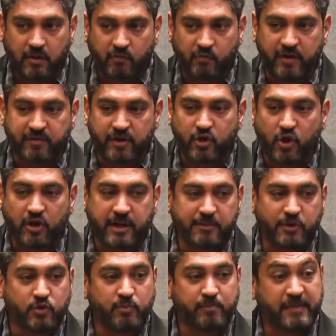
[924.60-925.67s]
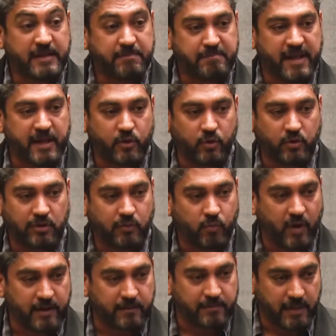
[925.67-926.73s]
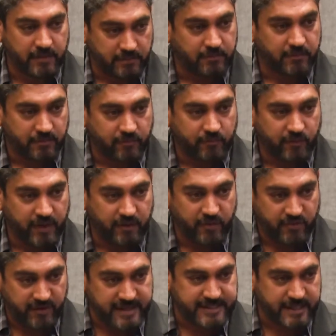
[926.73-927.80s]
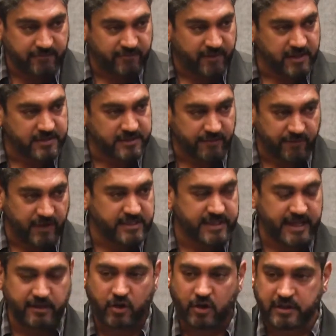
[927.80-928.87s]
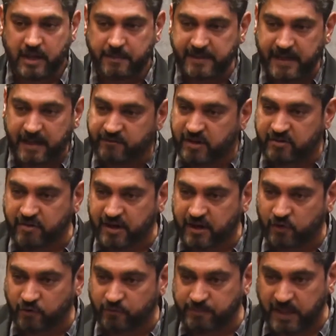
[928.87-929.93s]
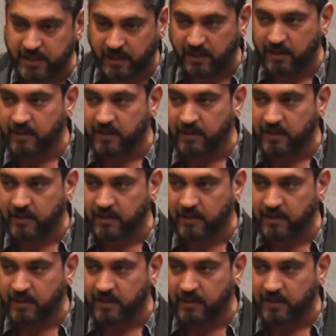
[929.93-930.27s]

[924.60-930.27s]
we were not able to meet payroll one month. We were raising funds, the funds had not come in and we had run out of money.